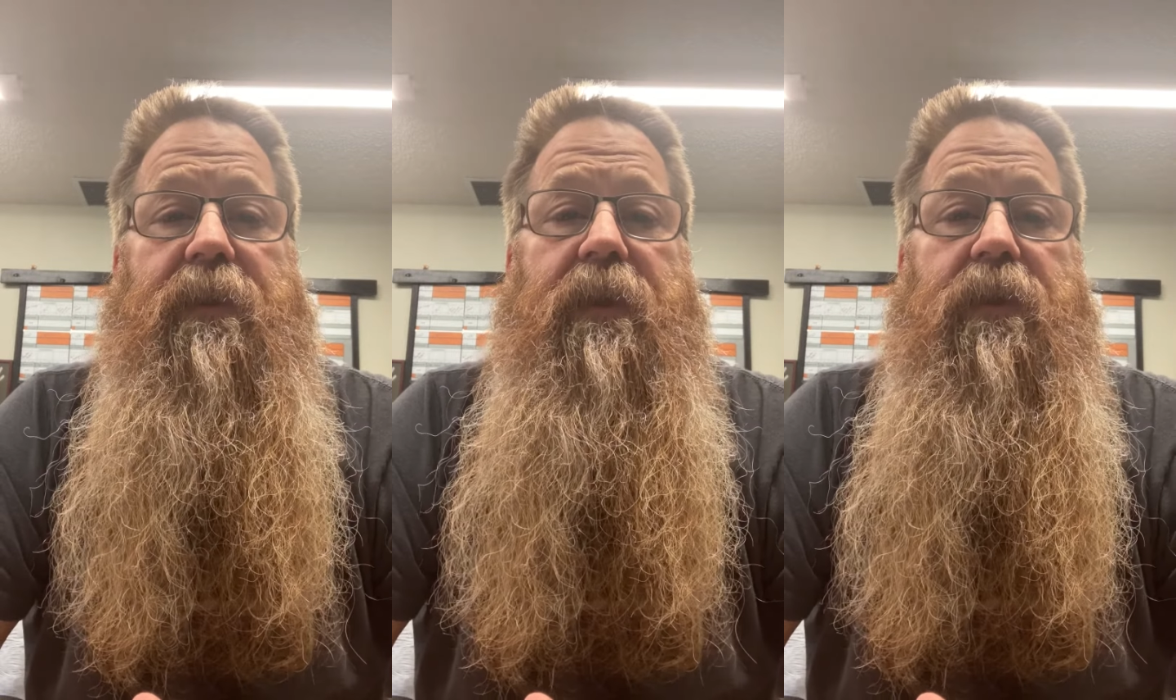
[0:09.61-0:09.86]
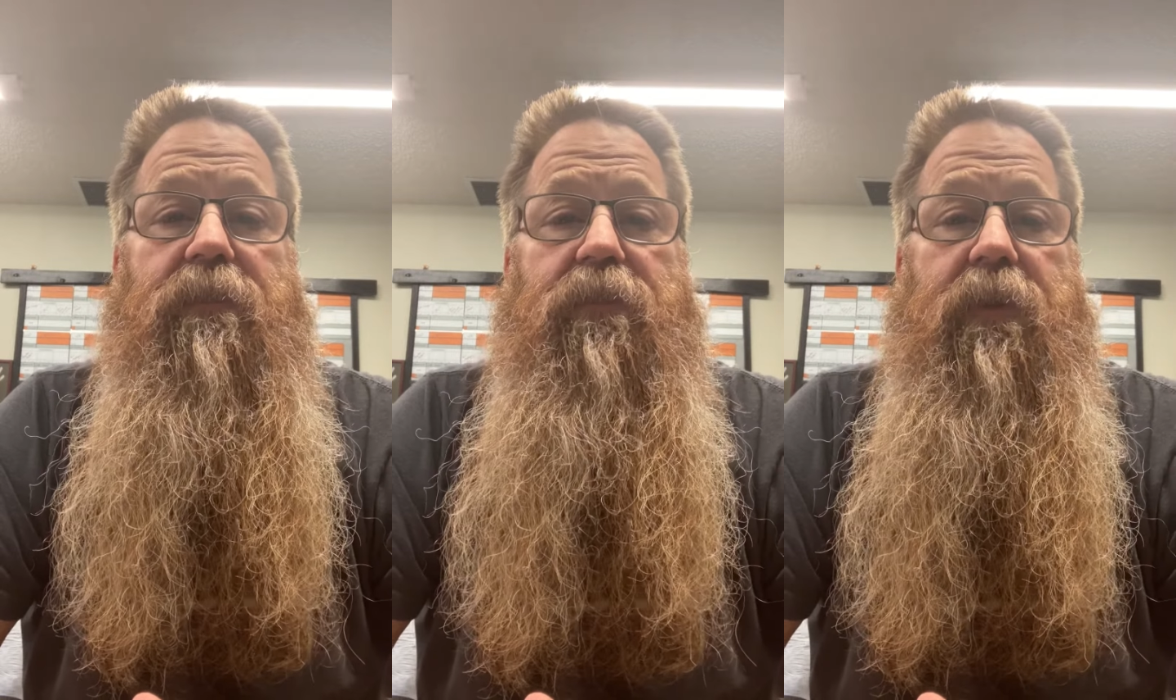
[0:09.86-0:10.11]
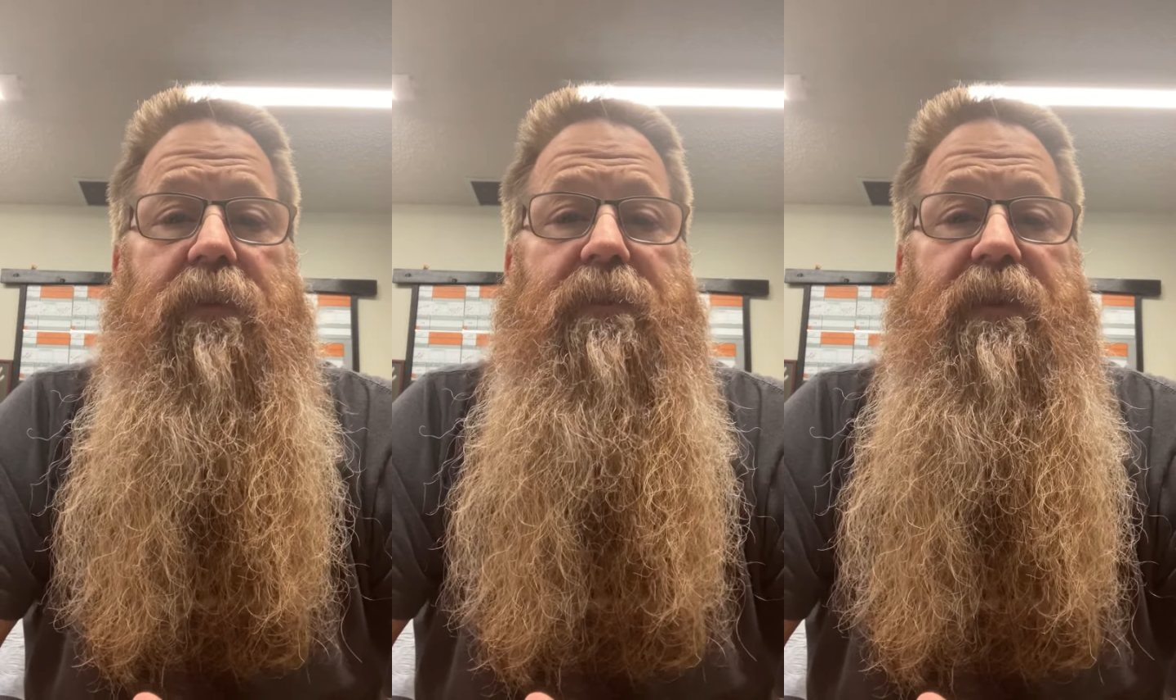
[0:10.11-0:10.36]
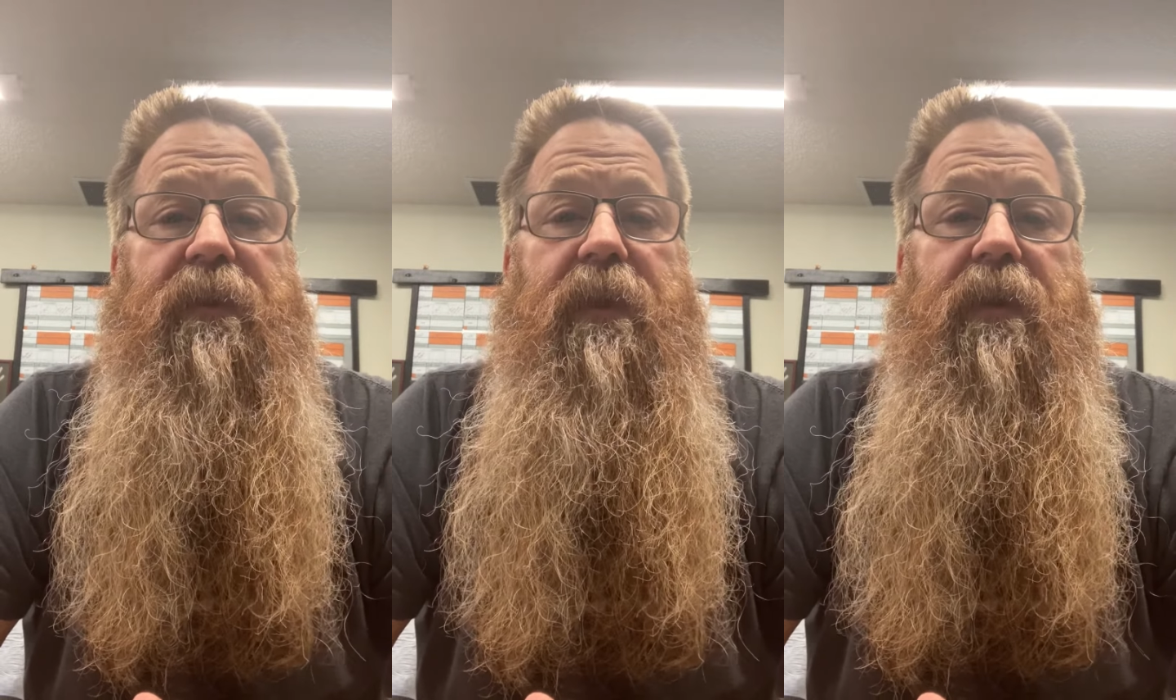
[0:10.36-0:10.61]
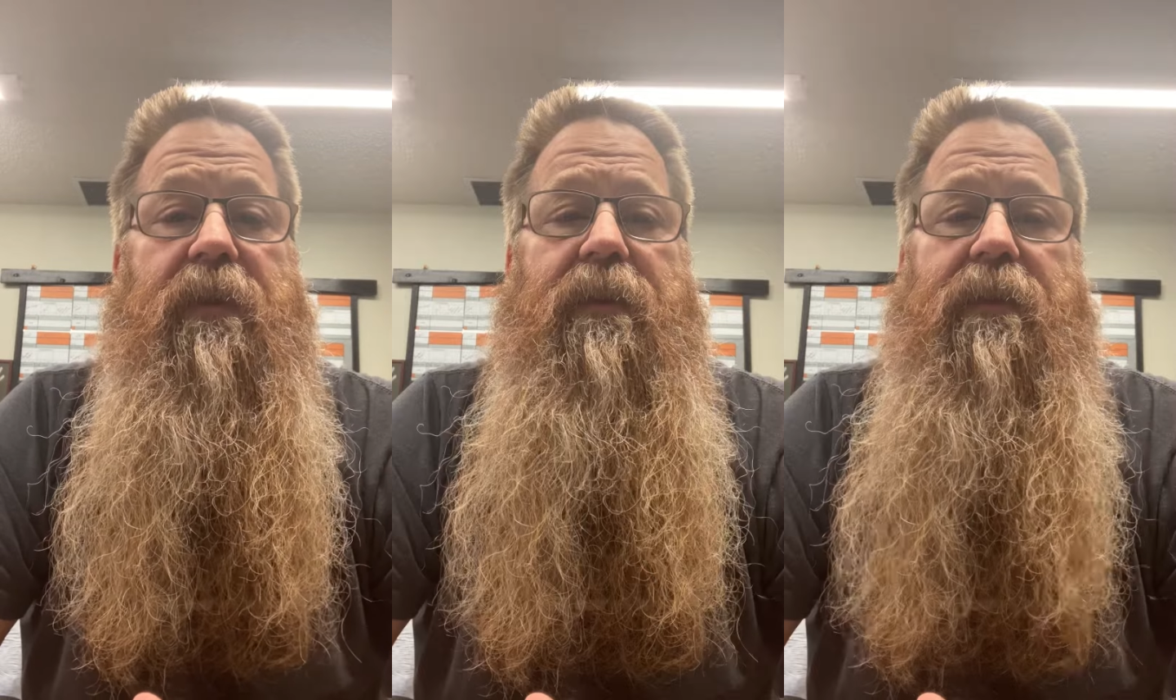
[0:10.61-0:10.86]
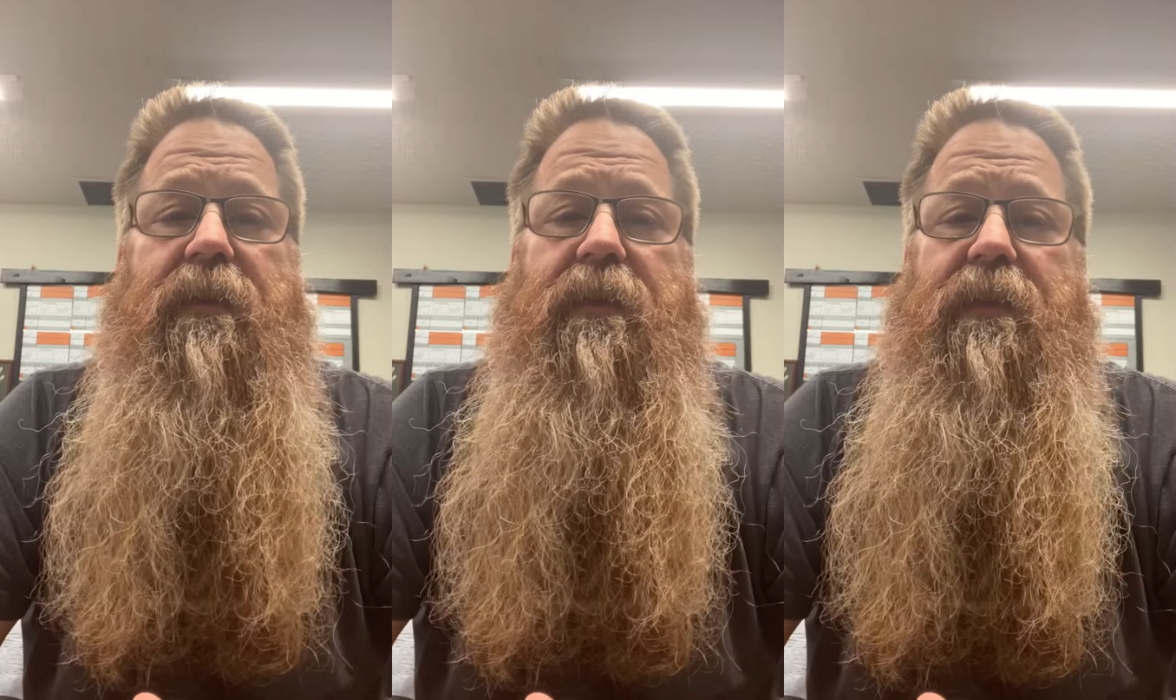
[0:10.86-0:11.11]
they could put him to death,
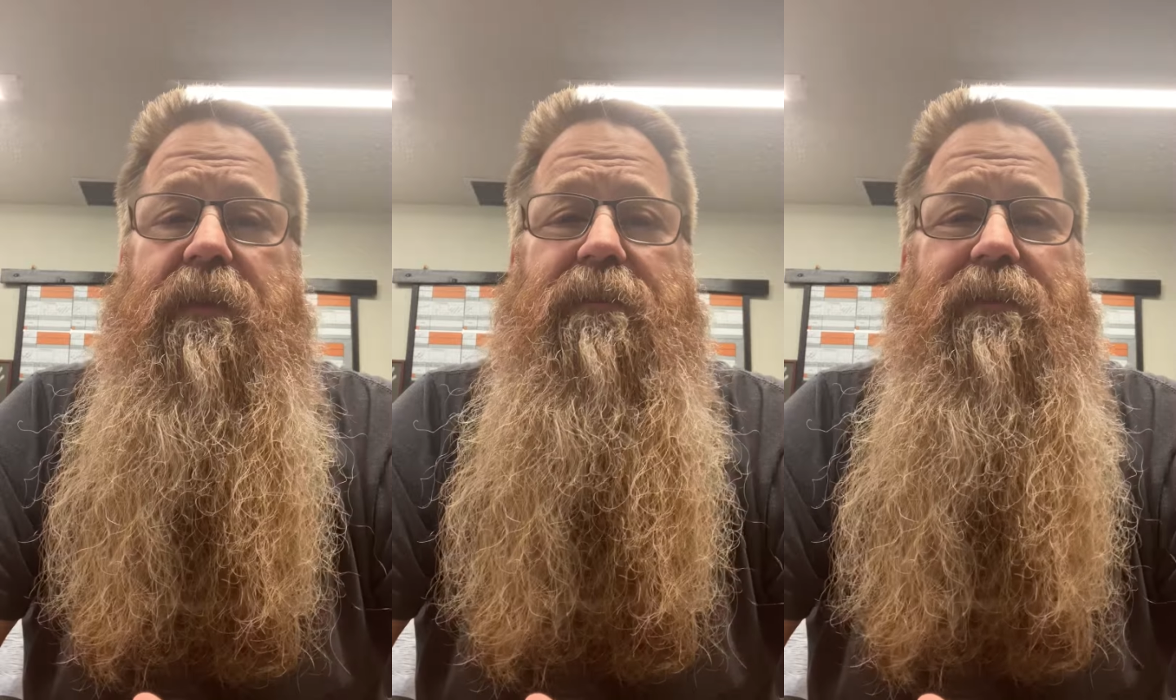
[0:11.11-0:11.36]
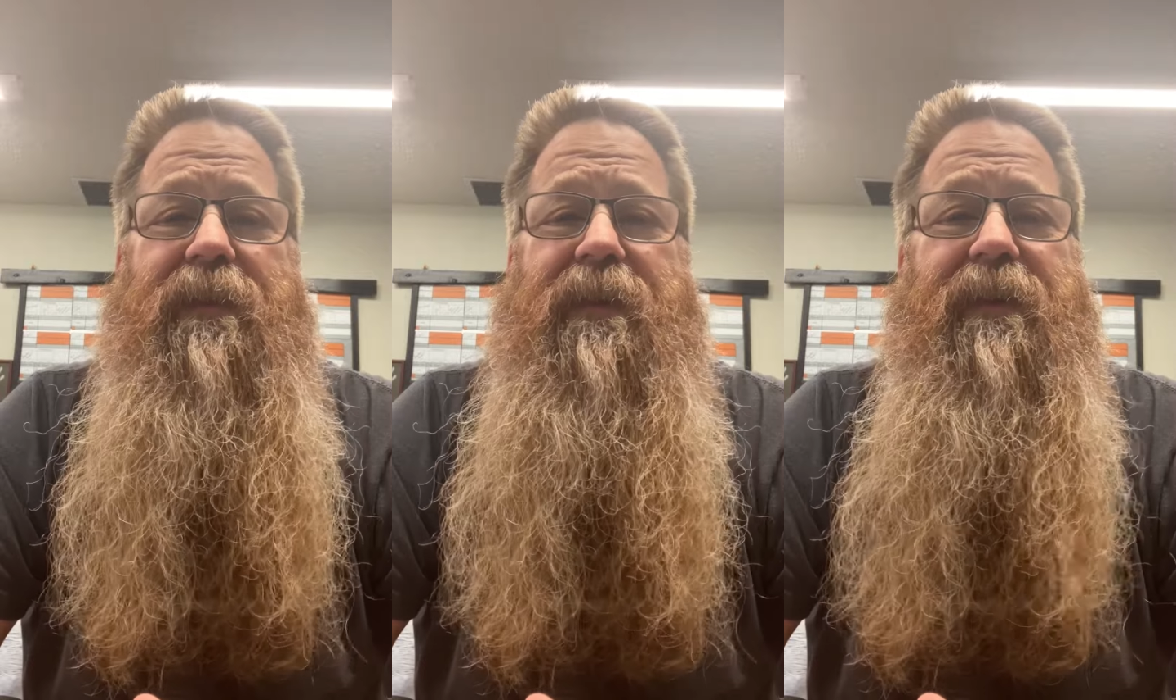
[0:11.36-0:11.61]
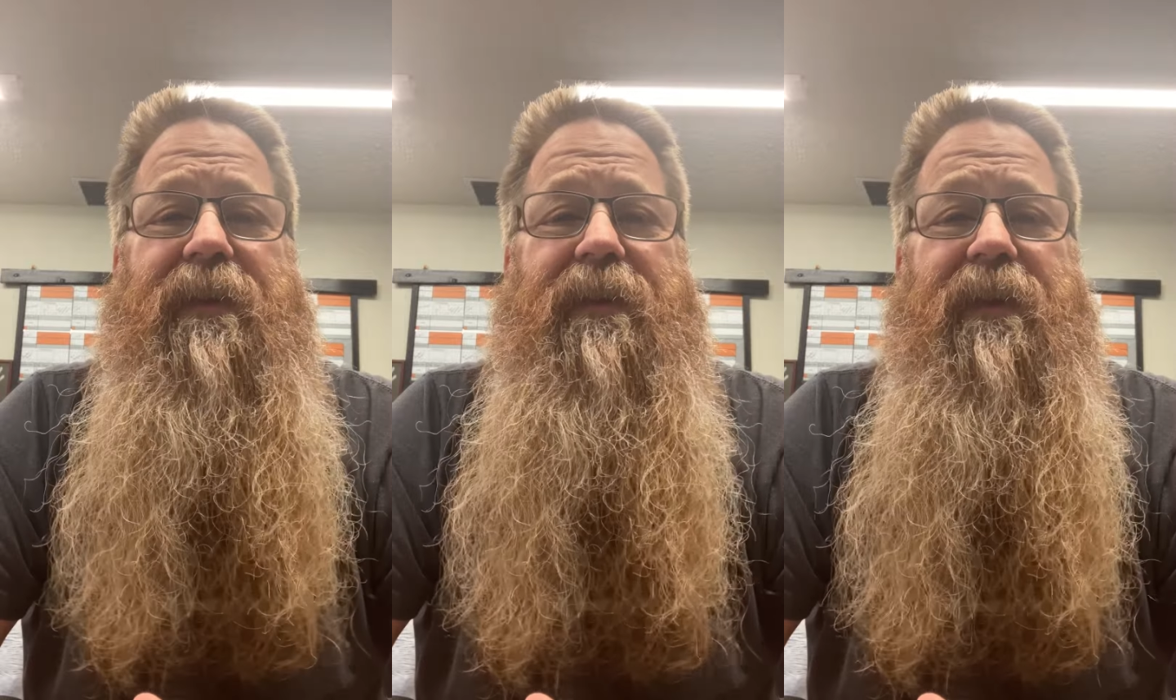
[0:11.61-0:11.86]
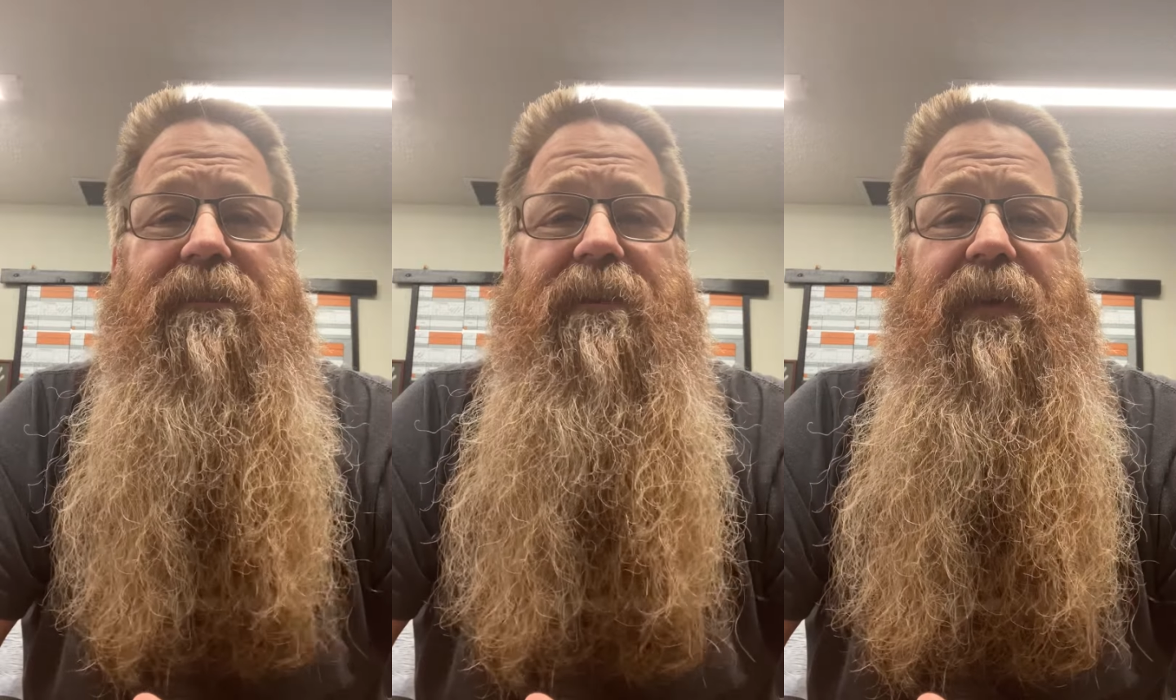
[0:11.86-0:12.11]
but they did not